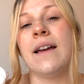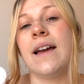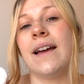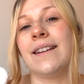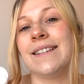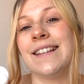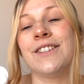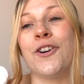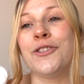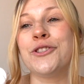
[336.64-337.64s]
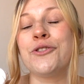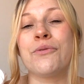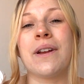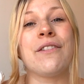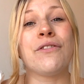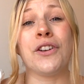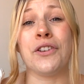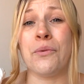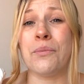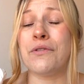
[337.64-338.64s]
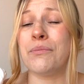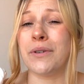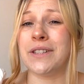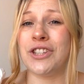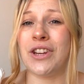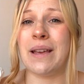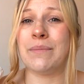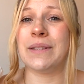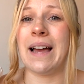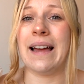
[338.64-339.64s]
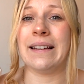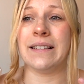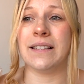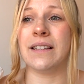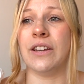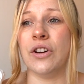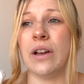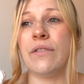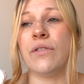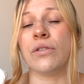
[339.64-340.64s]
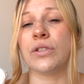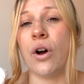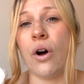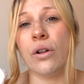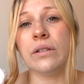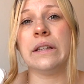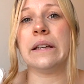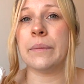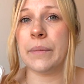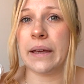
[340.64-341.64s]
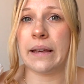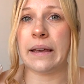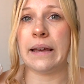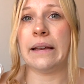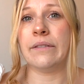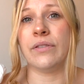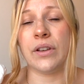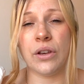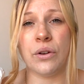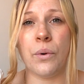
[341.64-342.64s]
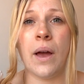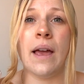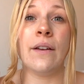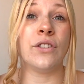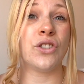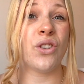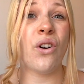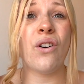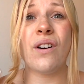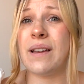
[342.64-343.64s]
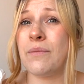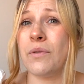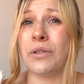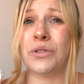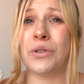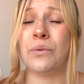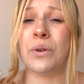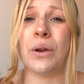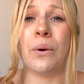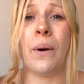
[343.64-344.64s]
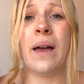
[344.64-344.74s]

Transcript: And it's also great for a number of body shapes, and you know, if you're tall, you can make it for you. If you're short, it will suit you.